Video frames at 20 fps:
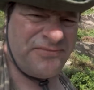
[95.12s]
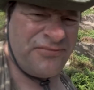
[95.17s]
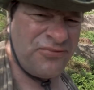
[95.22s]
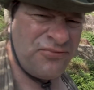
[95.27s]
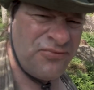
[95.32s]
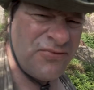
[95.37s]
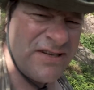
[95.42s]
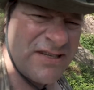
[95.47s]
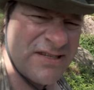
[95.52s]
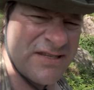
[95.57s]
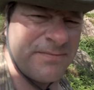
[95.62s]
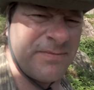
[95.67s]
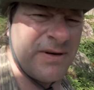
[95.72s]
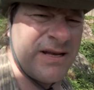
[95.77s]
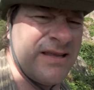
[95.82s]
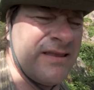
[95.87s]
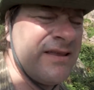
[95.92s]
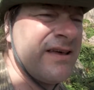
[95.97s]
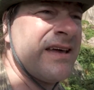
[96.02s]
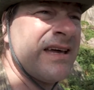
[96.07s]

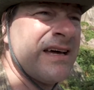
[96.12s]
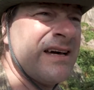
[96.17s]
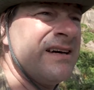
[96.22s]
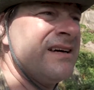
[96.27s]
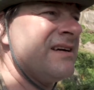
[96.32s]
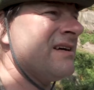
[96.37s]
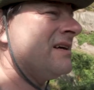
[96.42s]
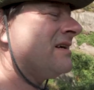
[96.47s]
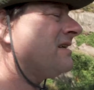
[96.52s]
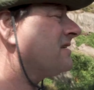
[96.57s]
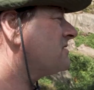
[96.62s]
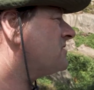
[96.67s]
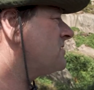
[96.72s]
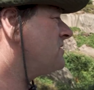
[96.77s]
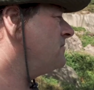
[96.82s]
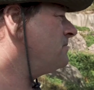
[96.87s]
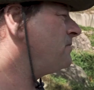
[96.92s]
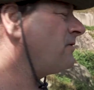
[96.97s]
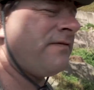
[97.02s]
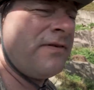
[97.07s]
principally there
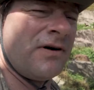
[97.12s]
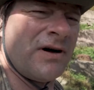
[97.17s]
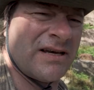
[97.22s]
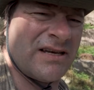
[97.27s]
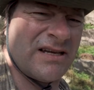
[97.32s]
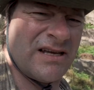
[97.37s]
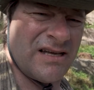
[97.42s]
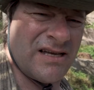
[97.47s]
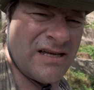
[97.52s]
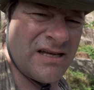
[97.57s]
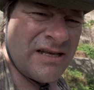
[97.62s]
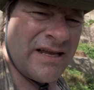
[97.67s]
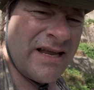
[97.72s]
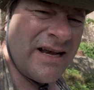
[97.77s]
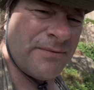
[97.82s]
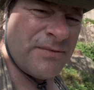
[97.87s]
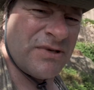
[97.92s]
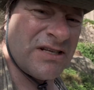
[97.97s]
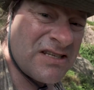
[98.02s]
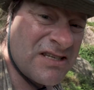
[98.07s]
to provide an
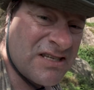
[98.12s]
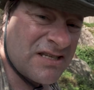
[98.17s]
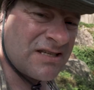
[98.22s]
element of